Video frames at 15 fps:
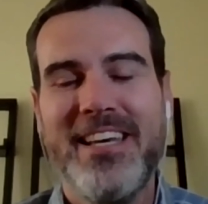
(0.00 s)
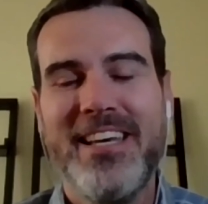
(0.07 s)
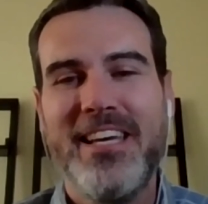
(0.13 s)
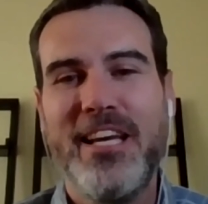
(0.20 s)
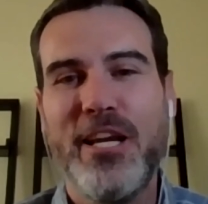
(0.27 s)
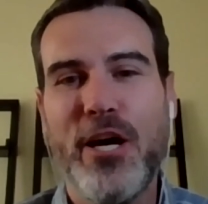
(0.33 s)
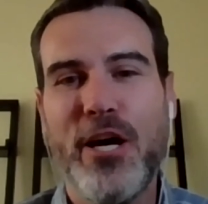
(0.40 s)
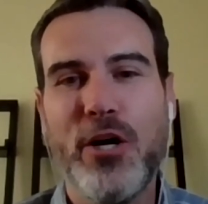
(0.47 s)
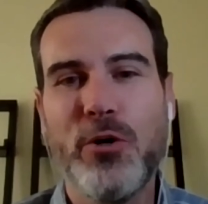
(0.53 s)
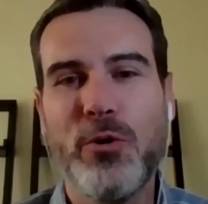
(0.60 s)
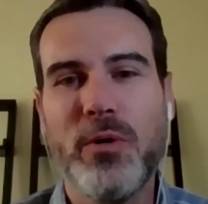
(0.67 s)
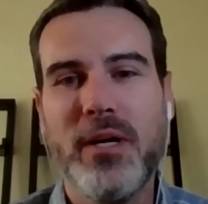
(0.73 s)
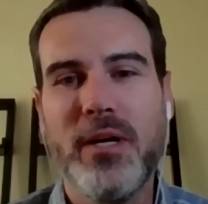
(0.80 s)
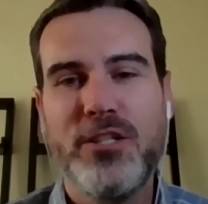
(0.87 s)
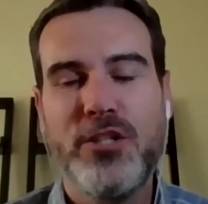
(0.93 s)
you
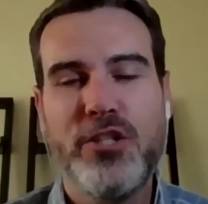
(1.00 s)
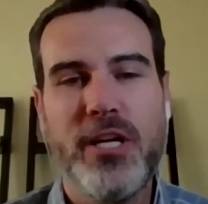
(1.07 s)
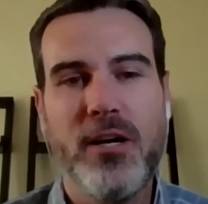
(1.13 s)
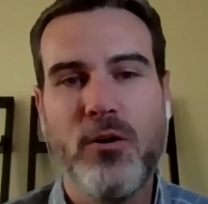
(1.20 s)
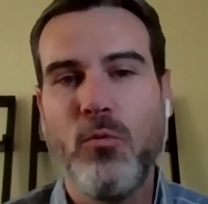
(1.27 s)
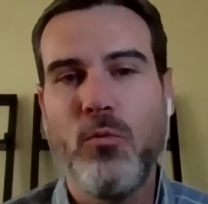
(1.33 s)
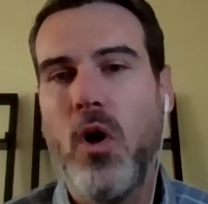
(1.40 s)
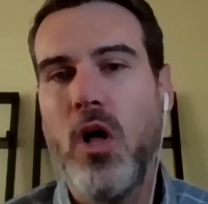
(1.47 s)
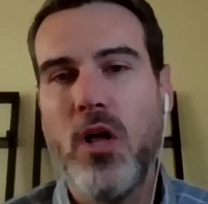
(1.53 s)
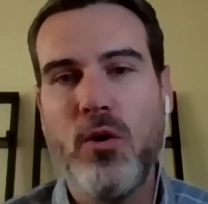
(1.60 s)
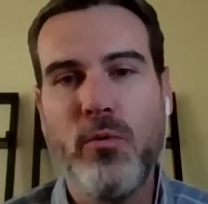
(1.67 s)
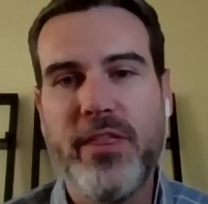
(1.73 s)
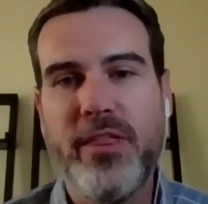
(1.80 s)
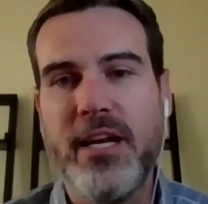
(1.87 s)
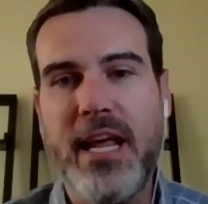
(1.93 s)
know, share a wall
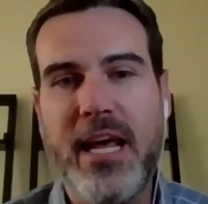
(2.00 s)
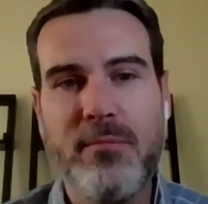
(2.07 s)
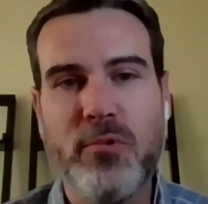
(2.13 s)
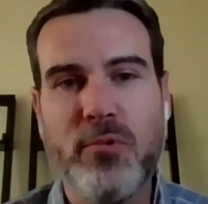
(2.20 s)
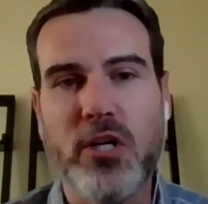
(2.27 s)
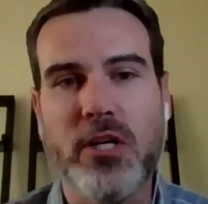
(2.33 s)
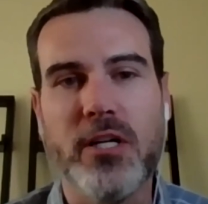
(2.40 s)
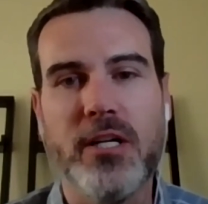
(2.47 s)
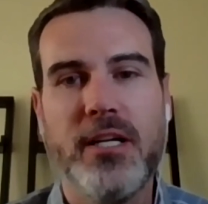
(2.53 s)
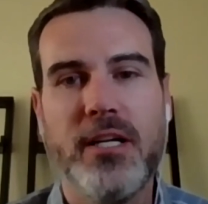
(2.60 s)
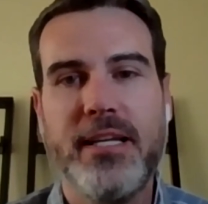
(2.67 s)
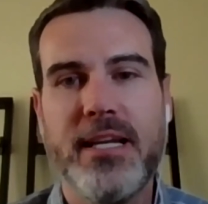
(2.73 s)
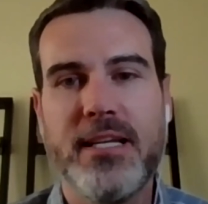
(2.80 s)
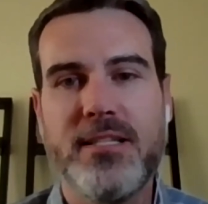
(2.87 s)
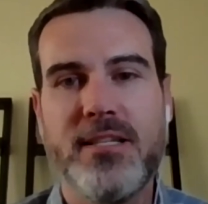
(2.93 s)
with a neighbor
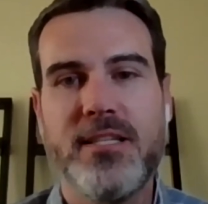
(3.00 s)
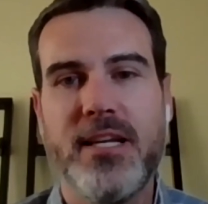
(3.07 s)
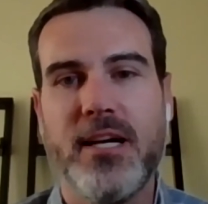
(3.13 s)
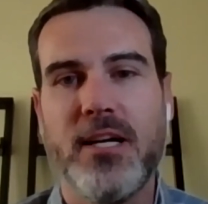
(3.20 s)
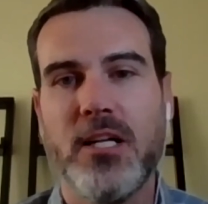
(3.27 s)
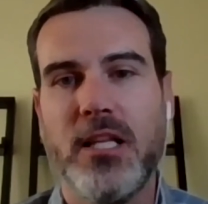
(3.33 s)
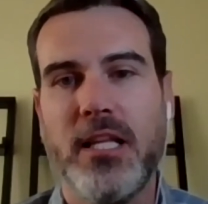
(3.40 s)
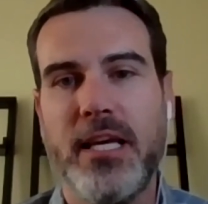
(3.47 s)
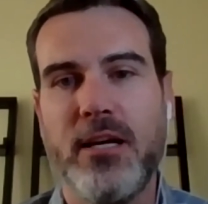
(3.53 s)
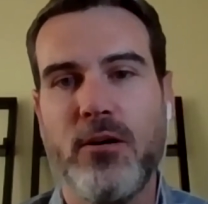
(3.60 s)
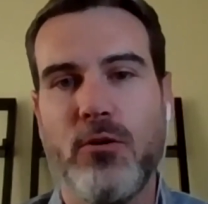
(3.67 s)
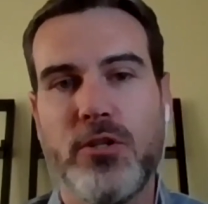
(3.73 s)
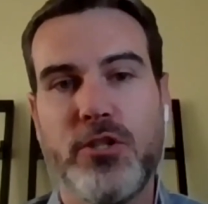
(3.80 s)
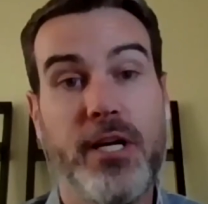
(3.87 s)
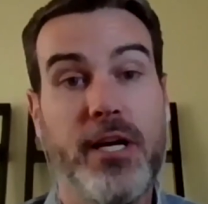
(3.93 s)
necessarily,
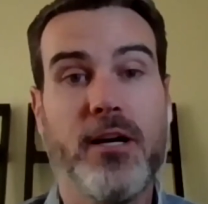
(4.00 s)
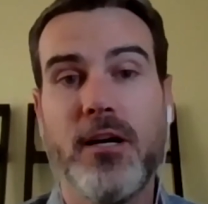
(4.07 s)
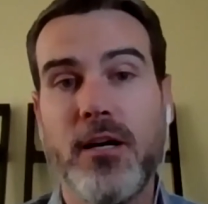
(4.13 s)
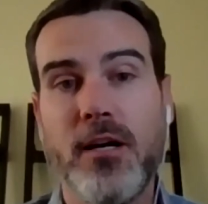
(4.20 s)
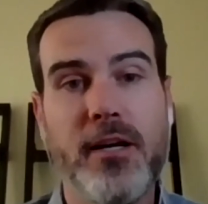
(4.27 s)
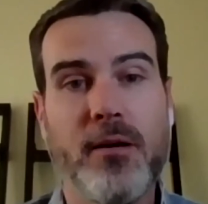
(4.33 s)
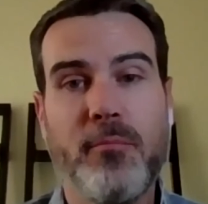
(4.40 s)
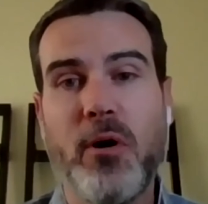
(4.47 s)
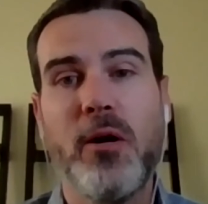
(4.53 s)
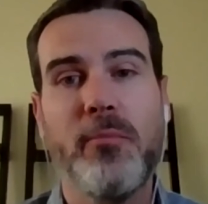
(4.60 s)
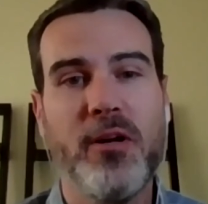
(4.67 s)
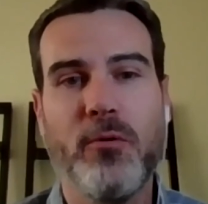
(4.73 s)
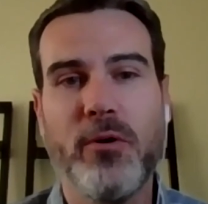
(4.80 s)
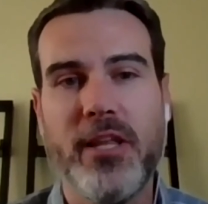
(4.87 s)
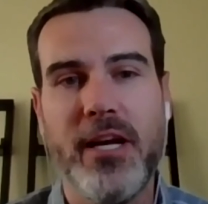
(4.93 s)
or share an
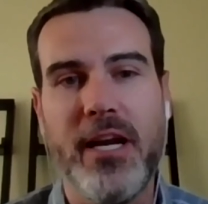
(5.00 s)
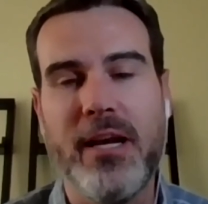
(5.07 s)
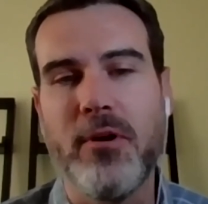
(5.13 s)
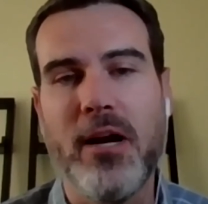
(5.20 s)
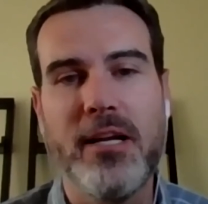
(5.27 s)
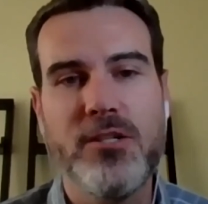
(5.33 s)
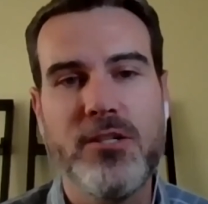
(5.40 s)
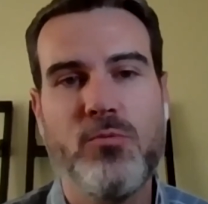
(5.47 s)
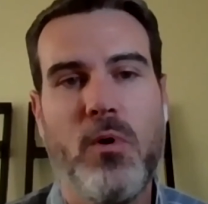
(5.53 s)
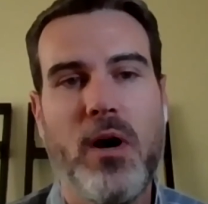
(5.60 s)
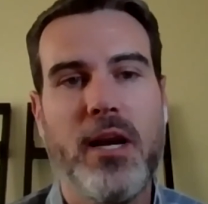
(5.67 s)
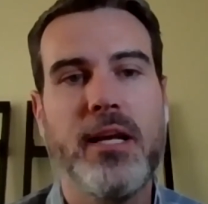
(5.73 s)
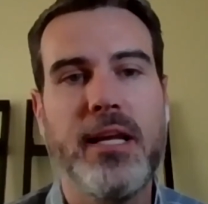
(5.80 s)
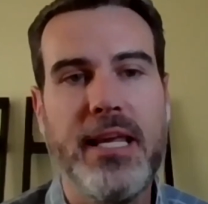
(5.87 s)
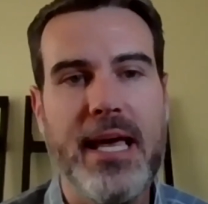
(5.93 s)
apartment with a neighbor. I just want
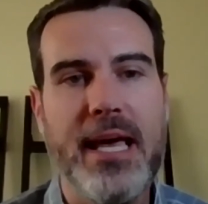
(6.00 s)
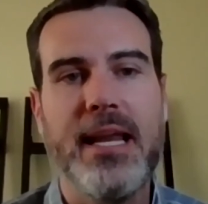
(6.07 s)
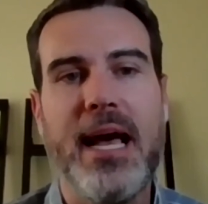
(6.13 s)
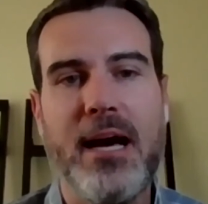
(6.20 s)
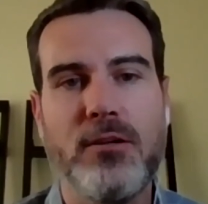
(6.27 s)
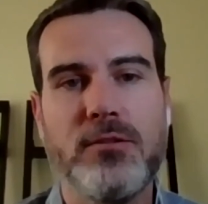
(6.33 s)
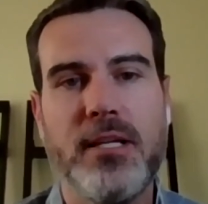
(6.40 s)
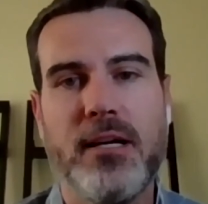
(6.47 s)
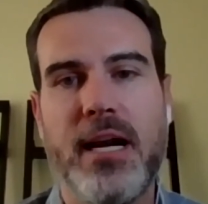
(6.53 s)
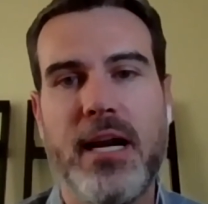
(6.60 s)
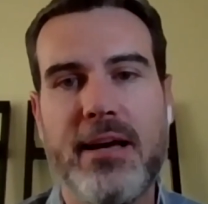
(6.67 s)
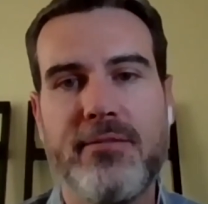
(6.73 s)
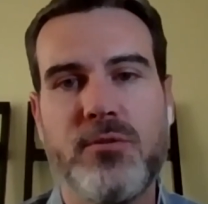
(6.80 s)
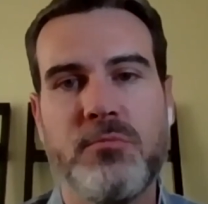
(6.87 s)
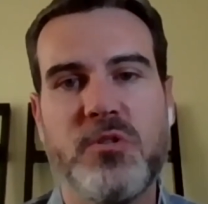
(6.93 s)
to get out there and
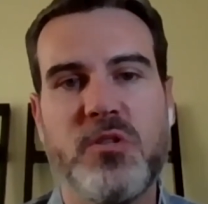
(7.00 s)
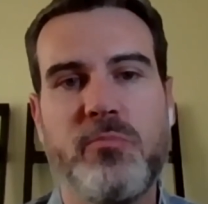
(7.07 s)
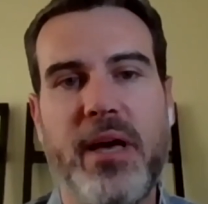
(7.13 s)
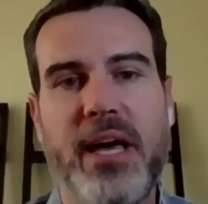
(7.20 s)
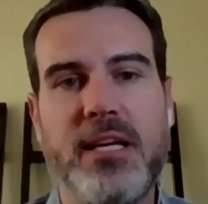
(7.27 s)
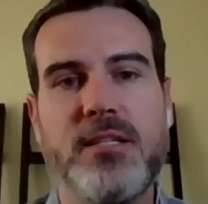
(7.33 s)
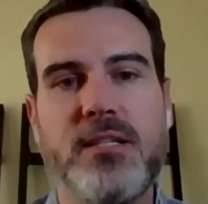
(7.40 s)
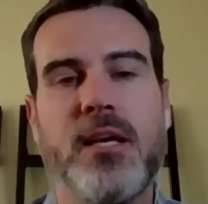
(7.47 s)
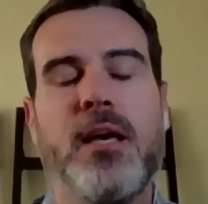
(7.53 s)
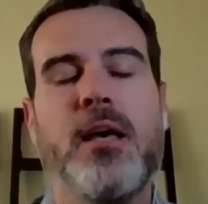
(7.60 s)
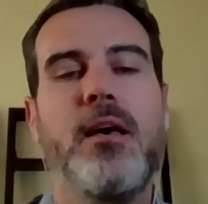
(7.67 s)
have some space.